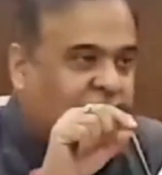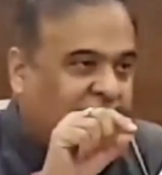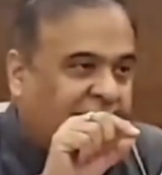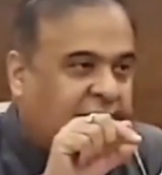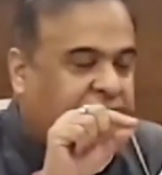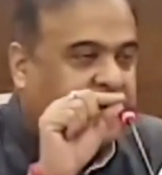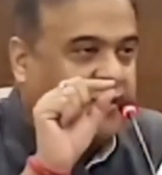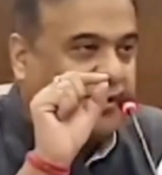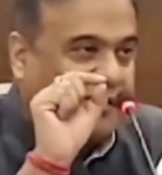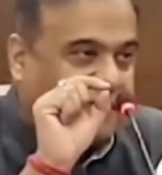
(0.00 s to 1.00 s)

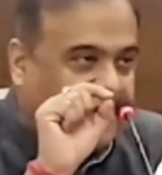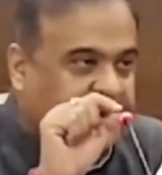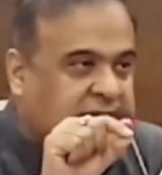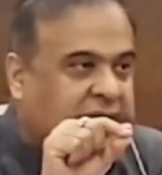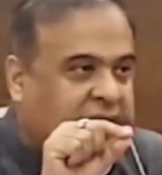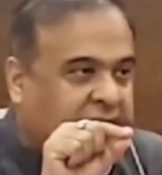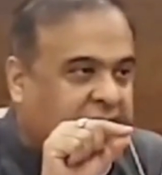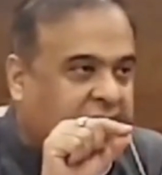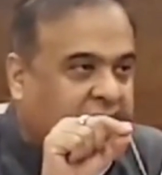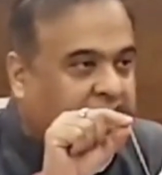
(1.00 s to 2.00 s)
geography, we'll fix the
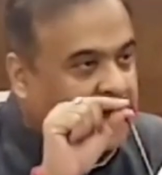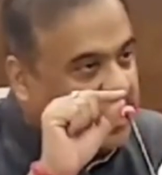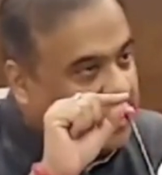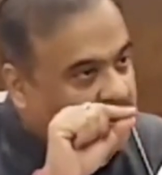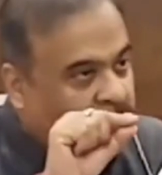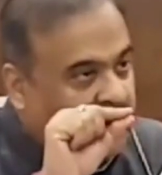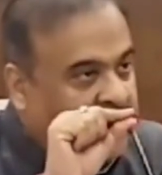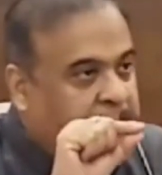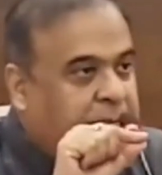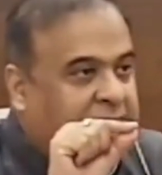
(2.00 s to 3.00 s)
date,
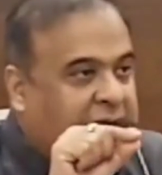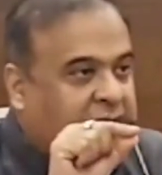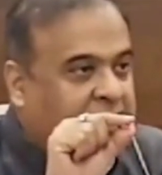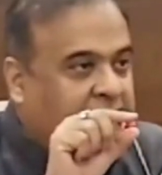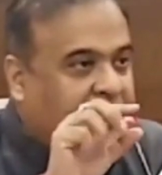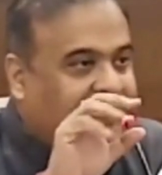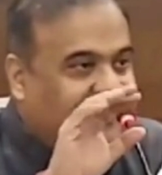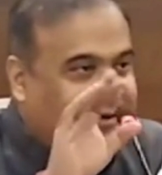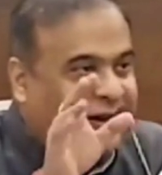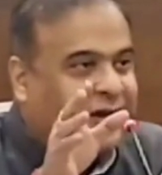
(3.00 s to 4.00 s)
we'll plant
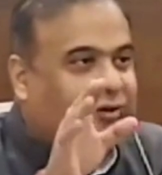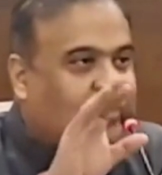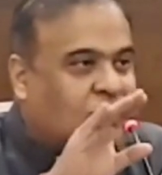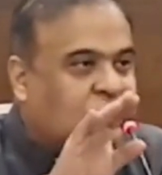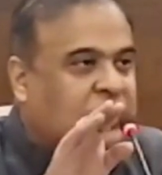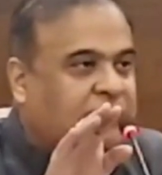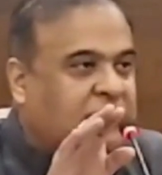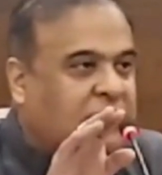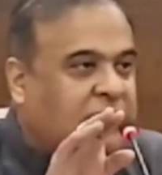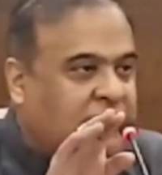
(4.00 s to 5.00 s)
3 crores
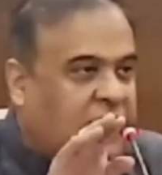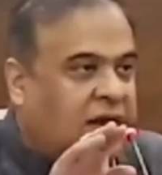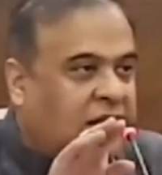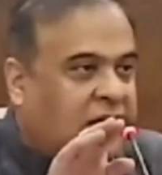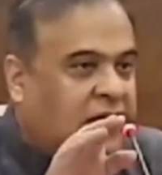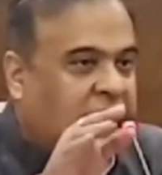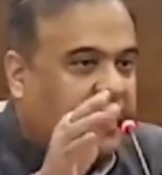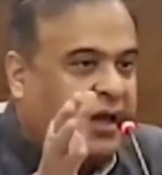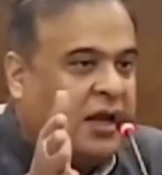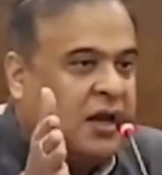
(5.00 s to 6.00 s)
of tree
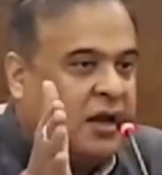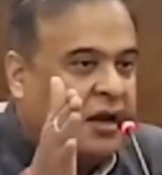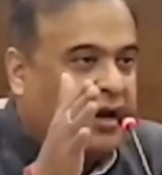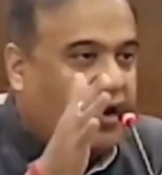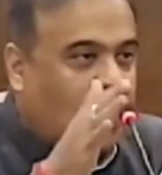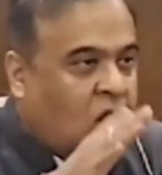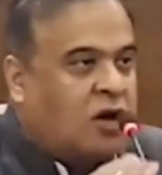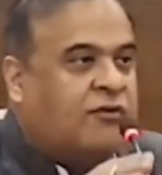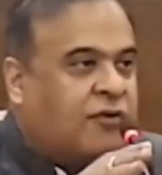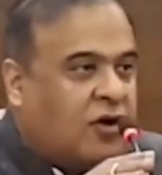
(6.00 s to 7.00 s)
in
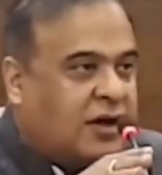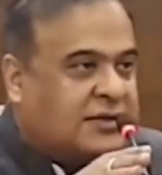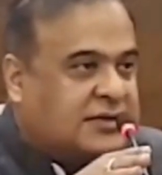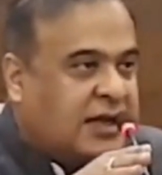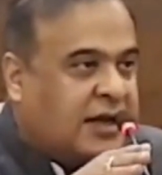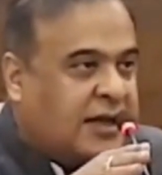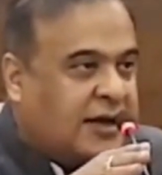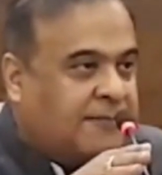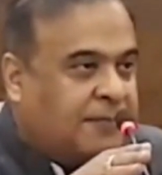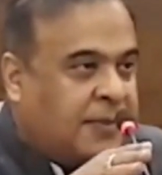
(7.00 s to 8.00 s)
non-forest
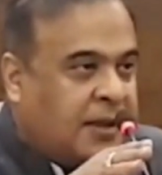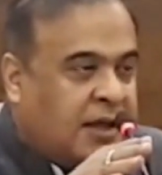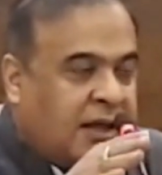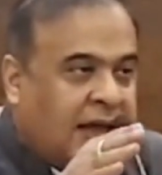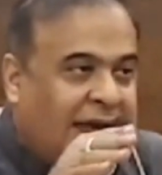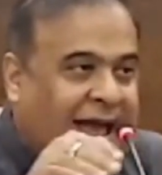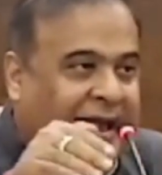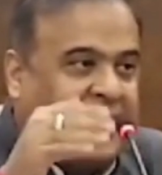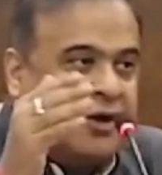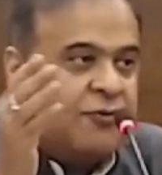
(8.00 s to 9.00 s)
area.
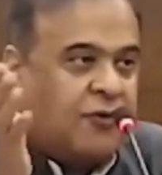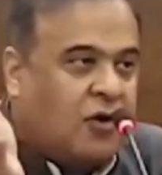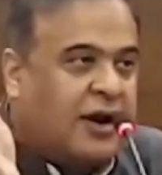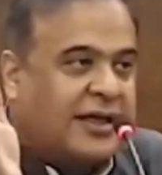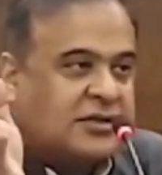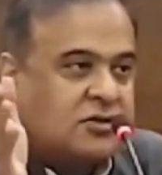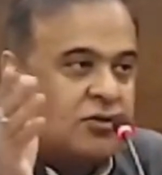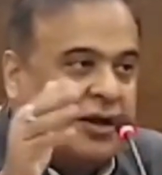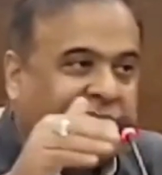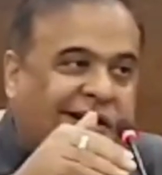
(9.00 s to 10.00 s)
And in forest,
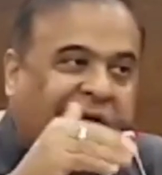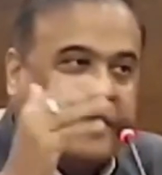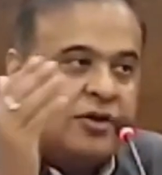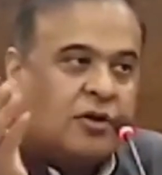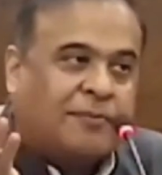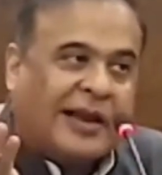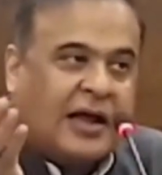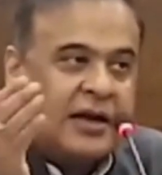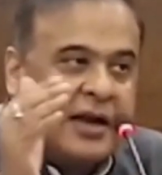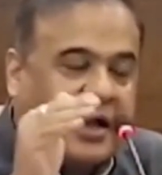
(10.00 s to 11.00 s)
we'll try to
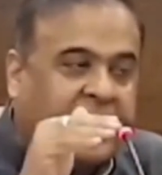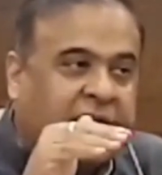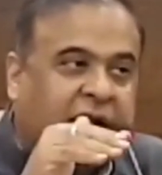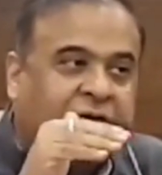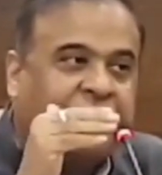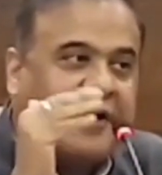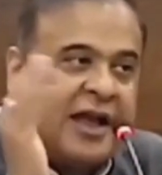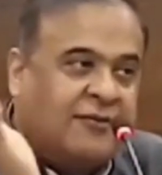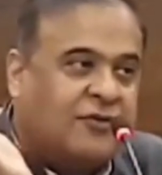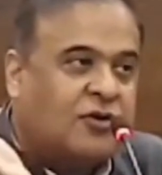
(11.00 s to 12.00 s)
plant another
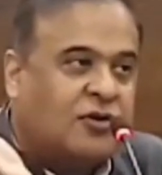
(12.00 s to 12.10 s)
5